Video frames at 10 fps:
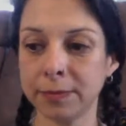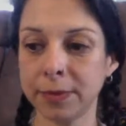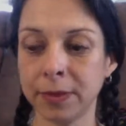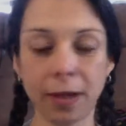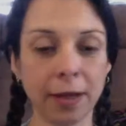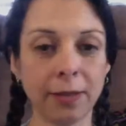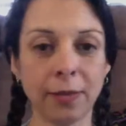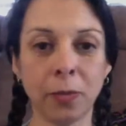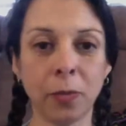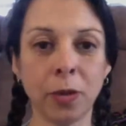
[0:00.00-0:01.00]
God,
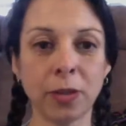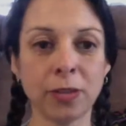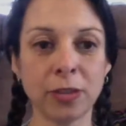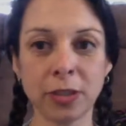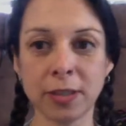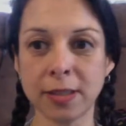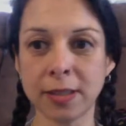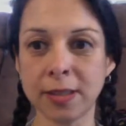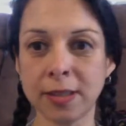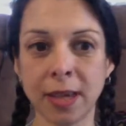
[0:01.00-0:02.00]
the words
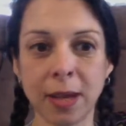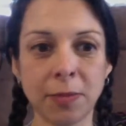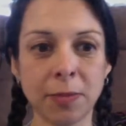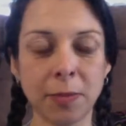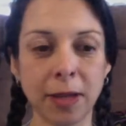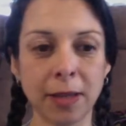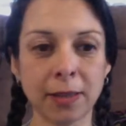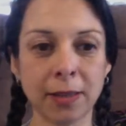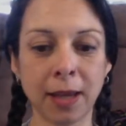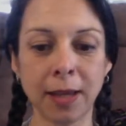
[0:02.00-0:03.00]
just escaped me.
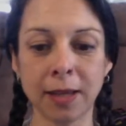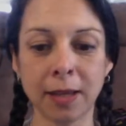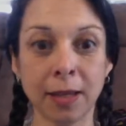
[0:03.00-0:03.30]
Like